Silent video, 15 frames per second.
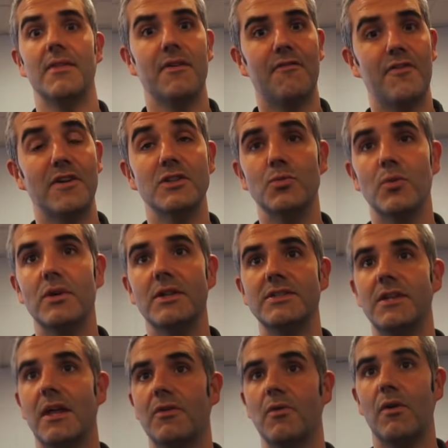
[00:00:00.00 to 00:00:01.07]
The first one
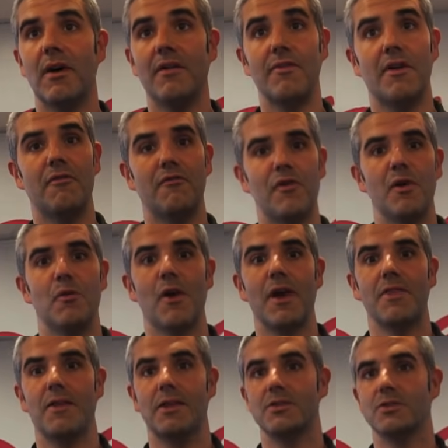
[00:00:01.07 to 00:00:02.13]
is that you have a free
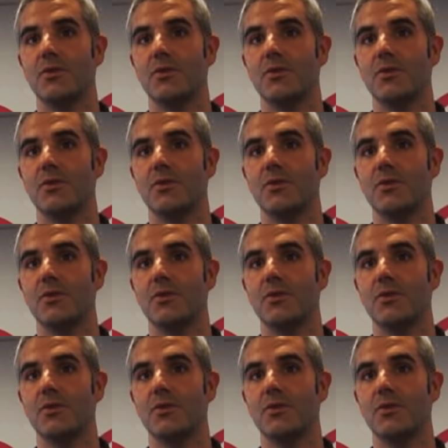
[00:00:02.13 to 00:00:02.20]
riding.